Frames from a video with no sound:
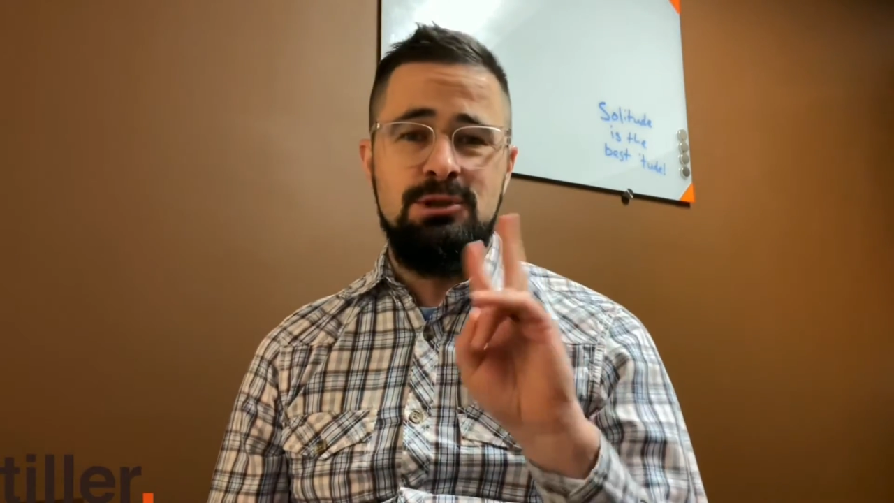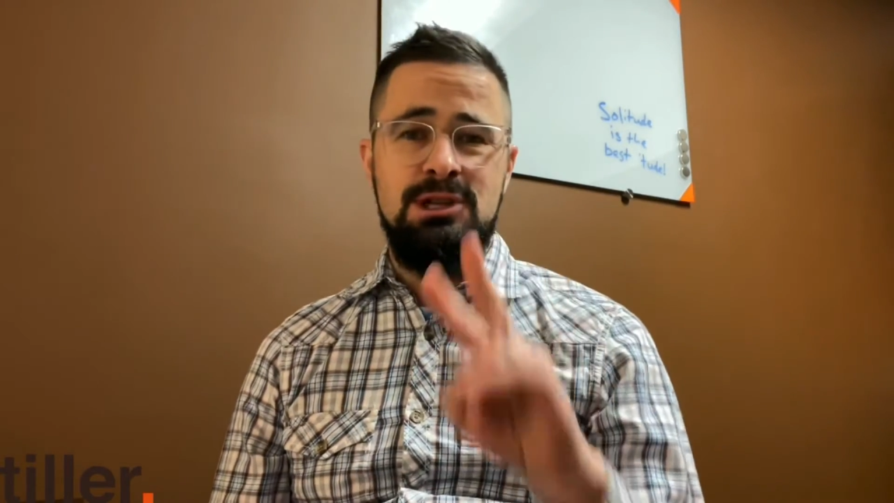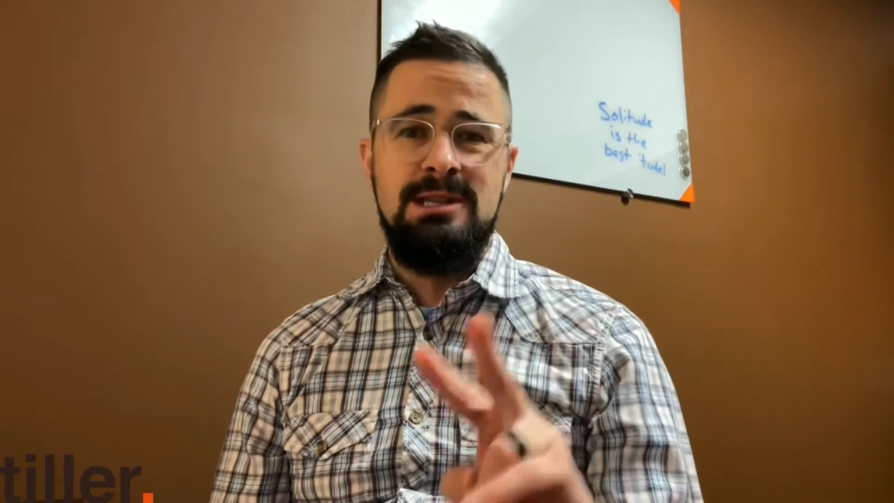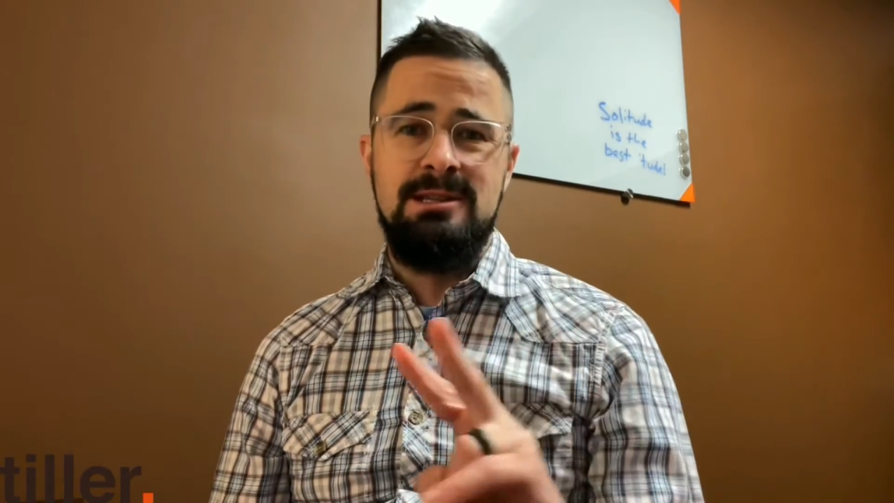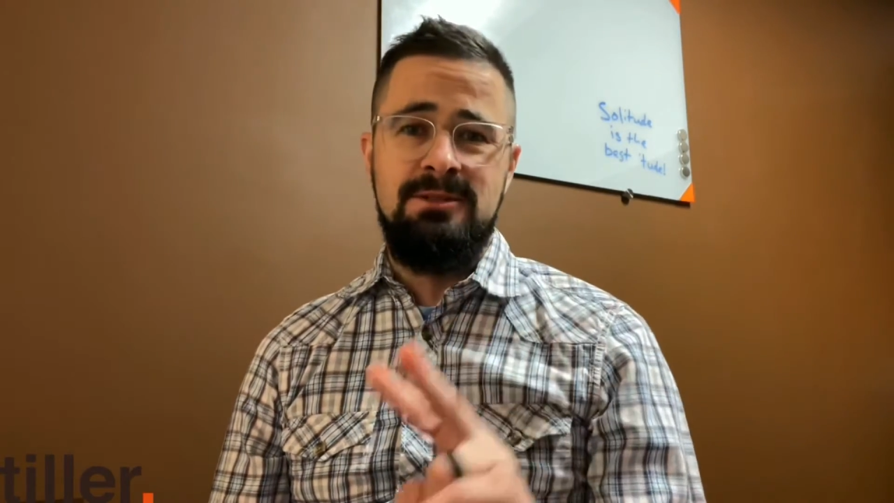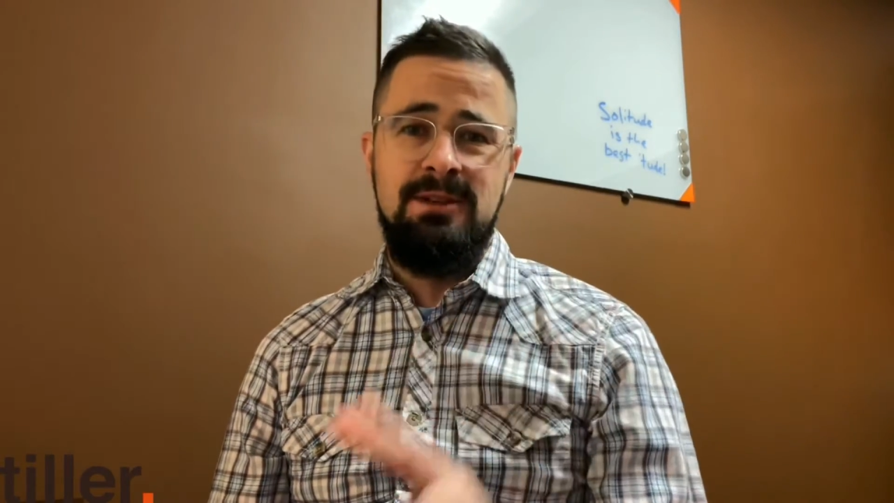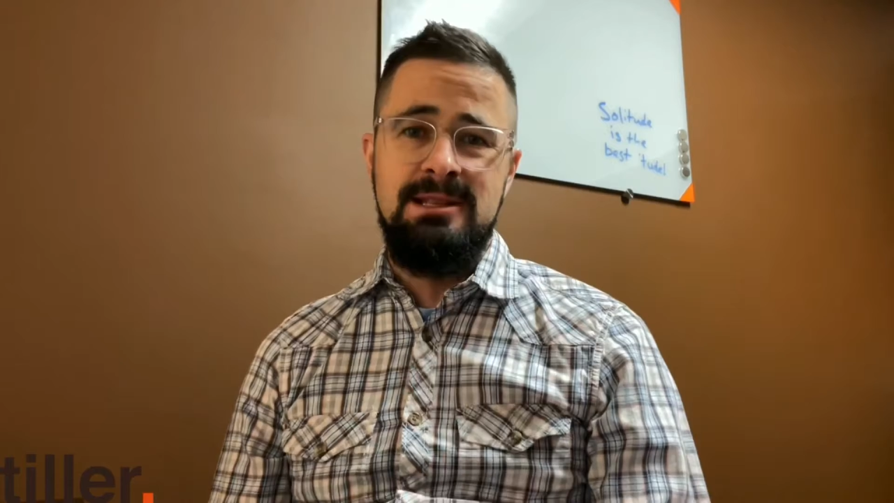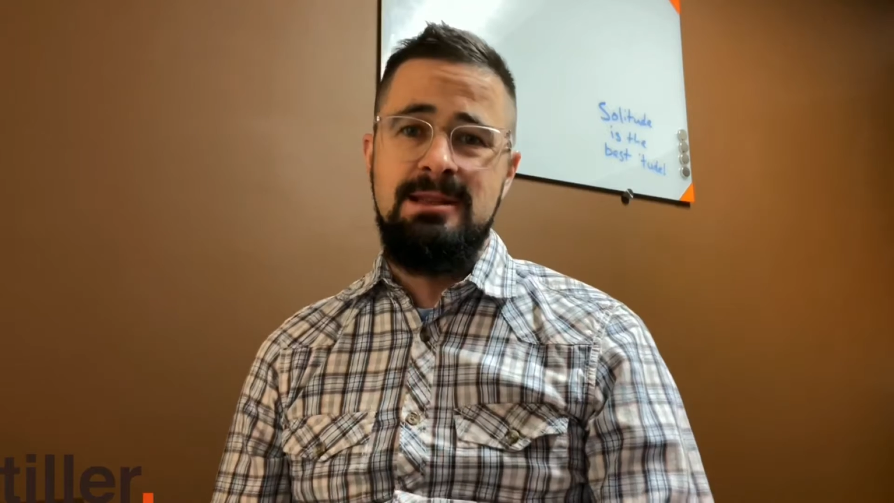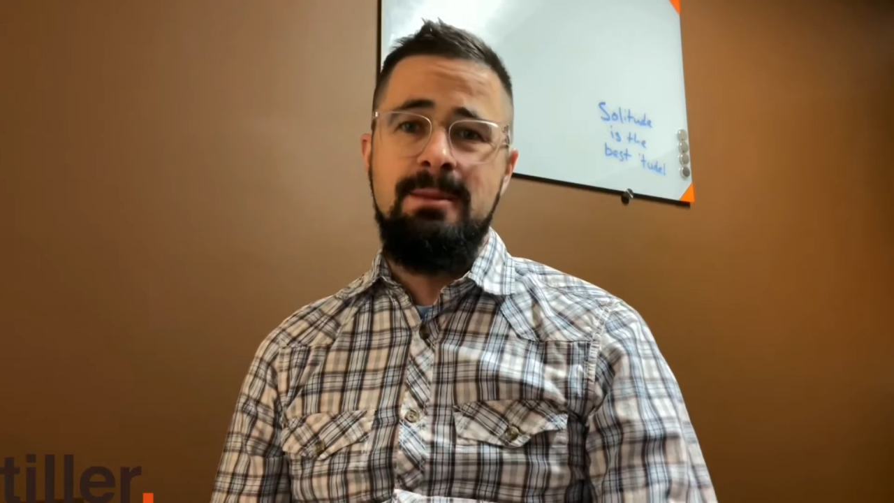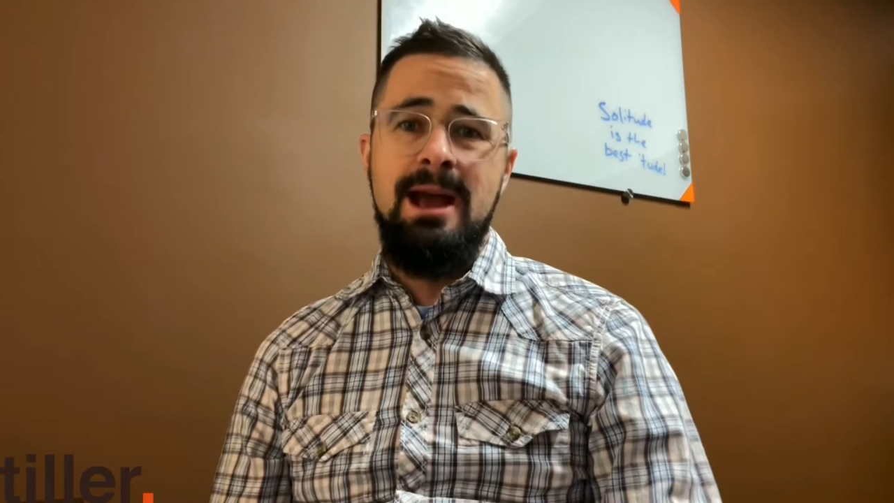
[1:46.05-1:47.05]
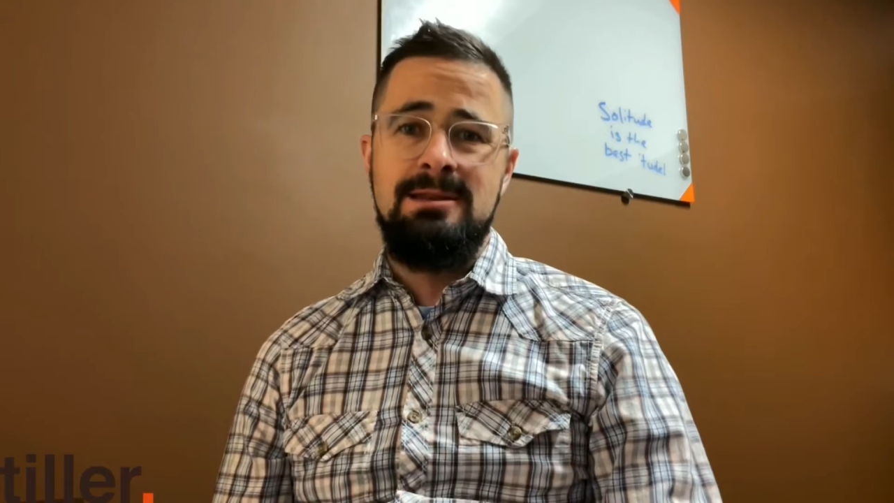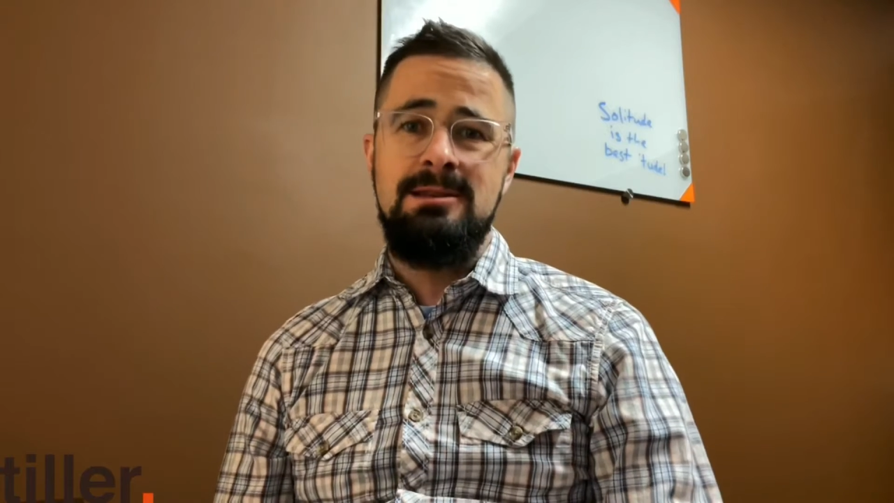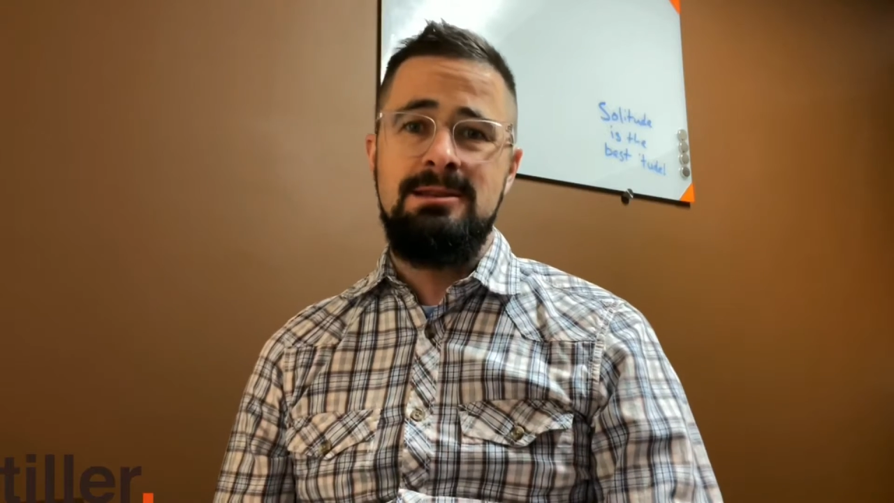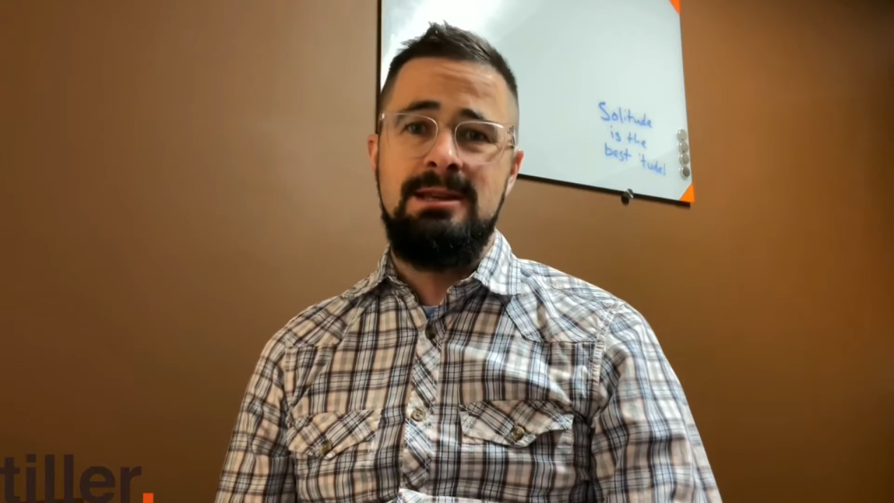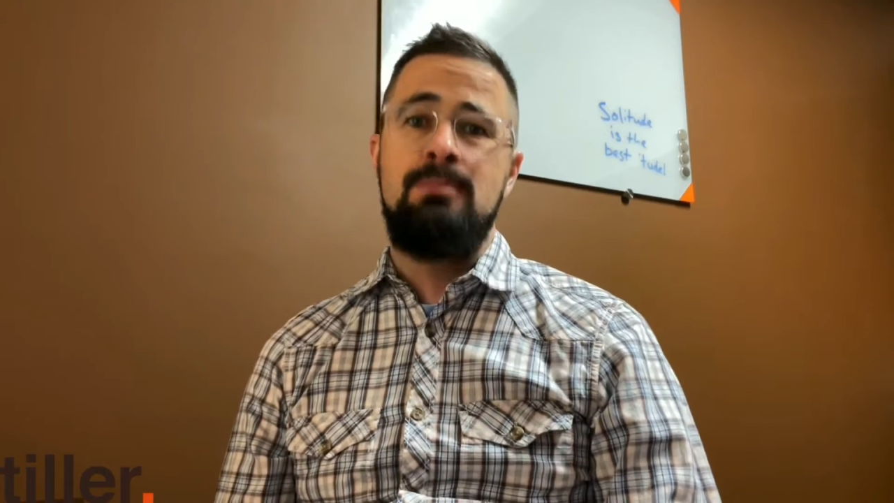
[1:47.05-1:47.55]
Jesus feeds the masses,